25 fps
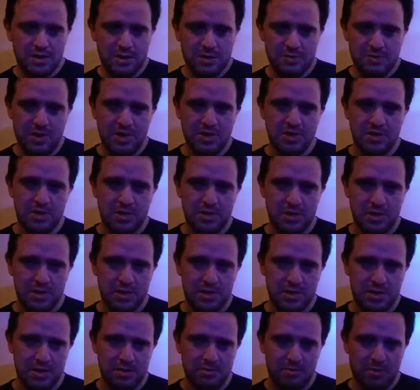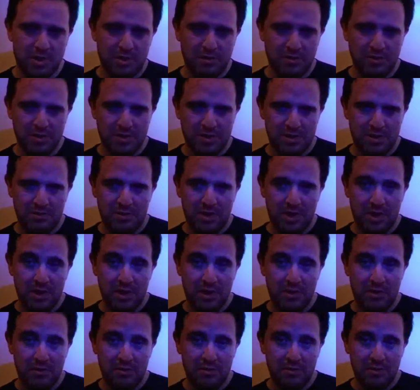especially since the Marvel
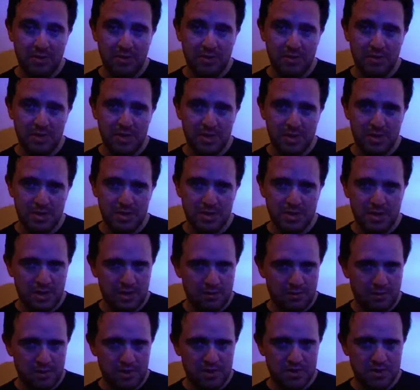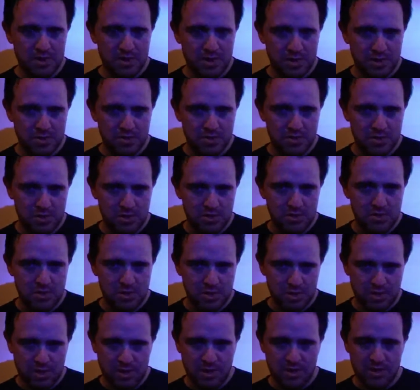Cinematic Universe is getting ready to
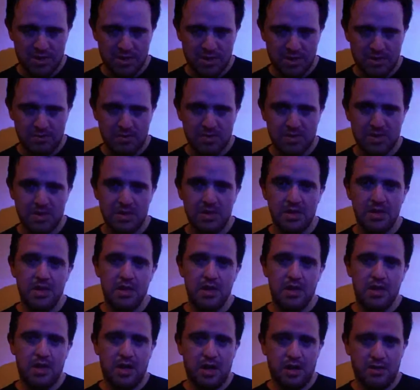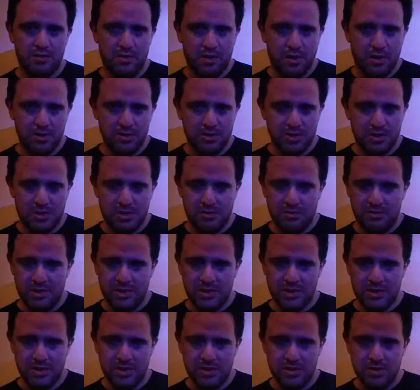introduce the concepts of alternate
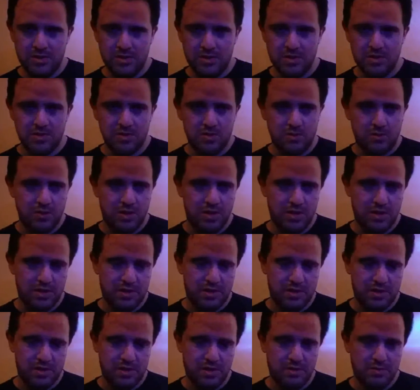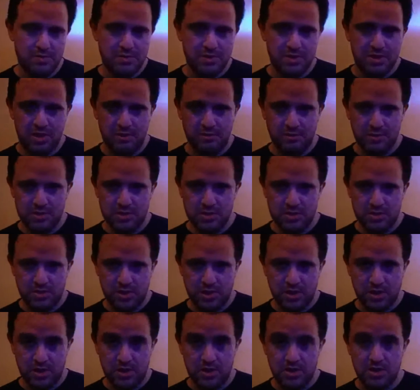dimensions with Stephen
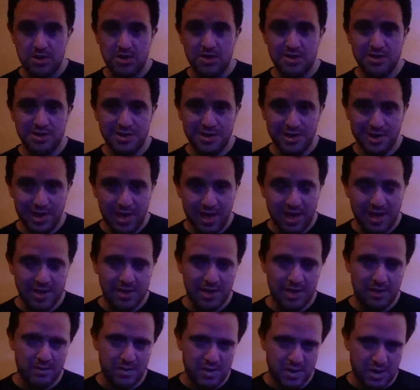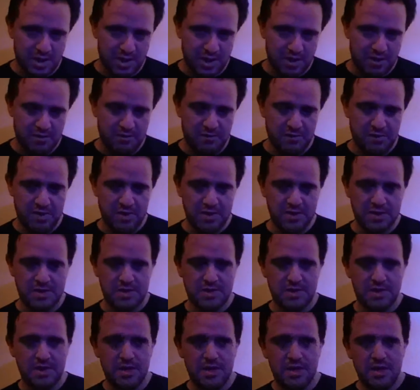Strange, likely with Iron
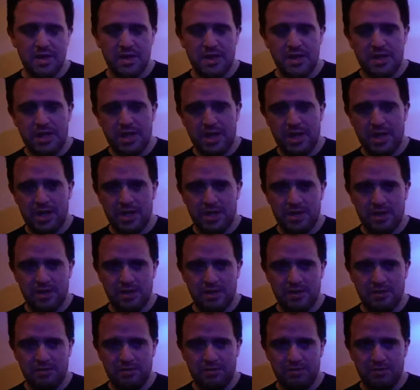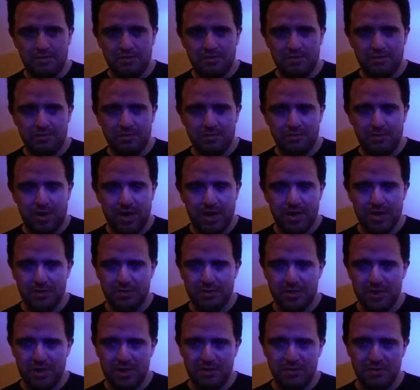Fist, and
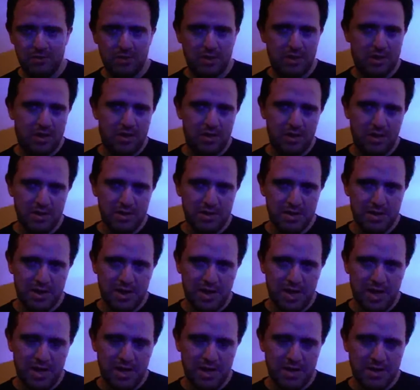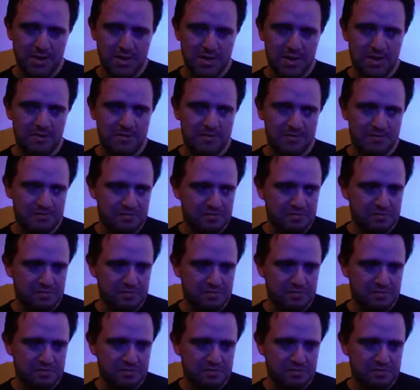possibly even with Guardians of the Galaxy.